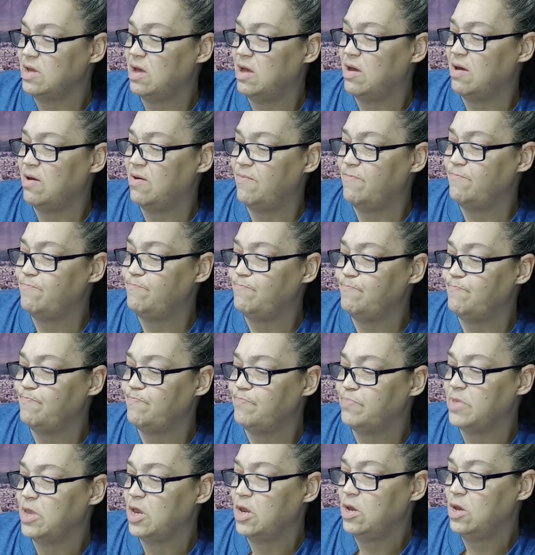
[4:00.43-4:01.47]

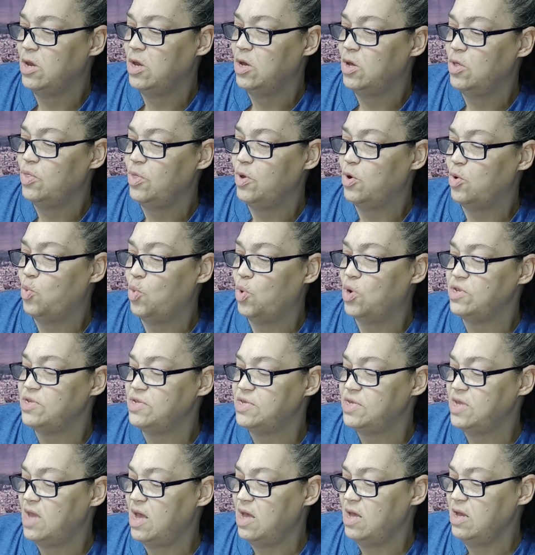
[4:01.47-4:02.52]
They're one
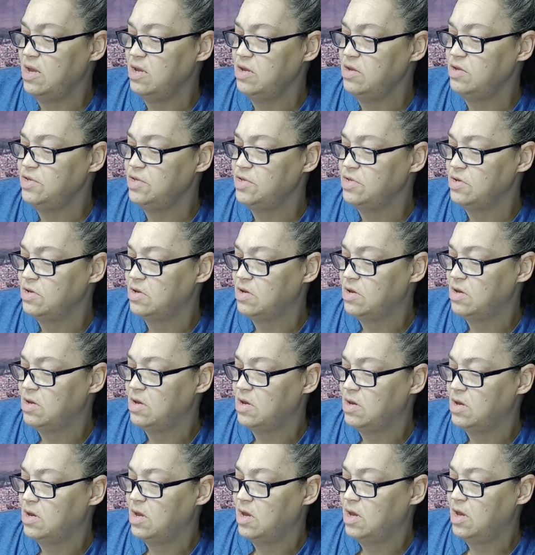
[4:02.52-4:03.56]
size.
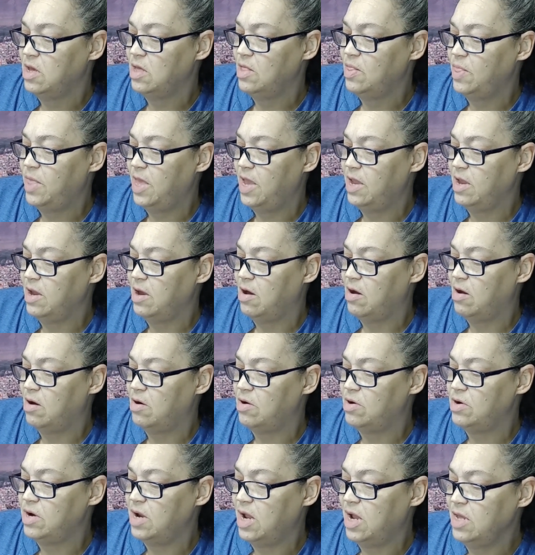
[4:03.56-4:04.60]
They
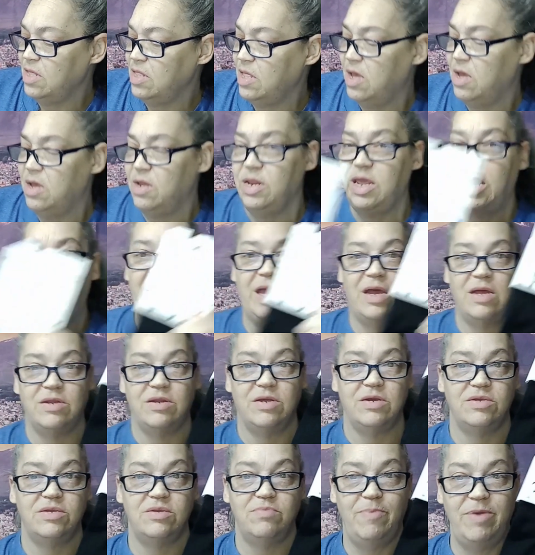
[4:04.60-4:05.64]
are nylon and
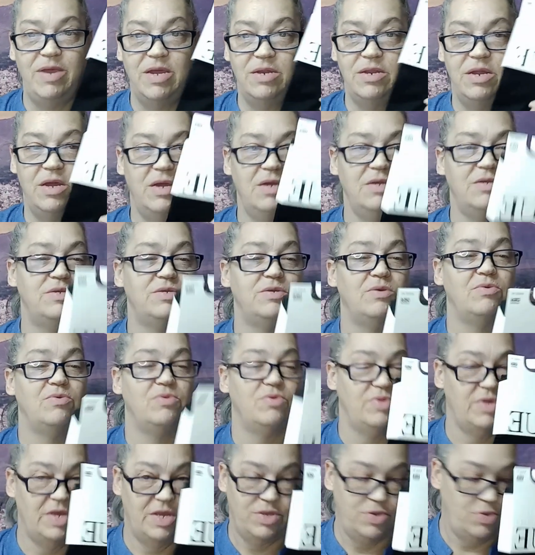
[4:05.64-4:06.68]
spandex, so
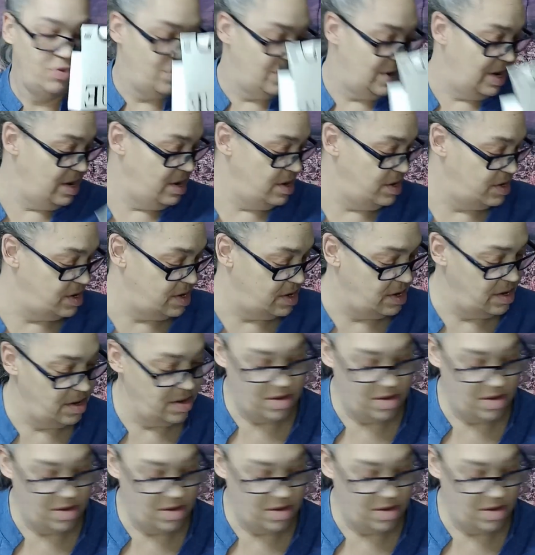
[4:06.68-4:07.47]
that's great.